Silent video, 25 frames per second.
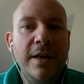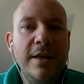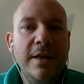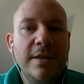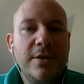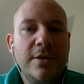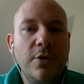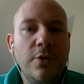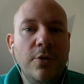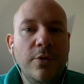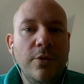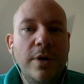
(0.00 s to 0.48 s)

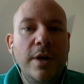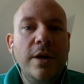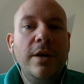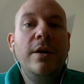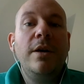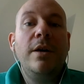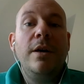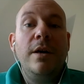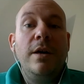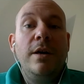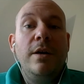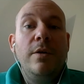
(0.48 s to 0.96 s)
So
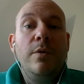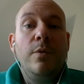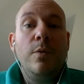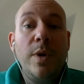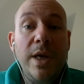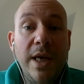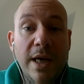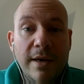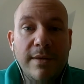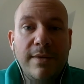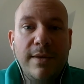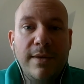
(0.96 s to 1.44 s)

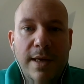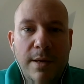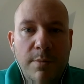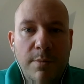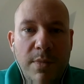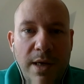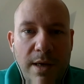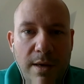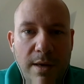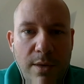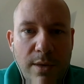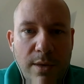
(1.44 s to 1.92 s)
we are Team
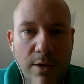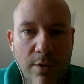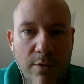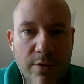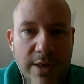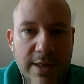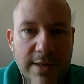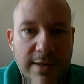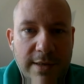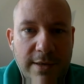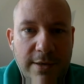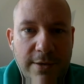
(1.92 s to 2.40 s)

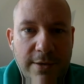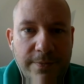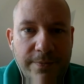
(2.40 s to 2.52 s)
Etherisc.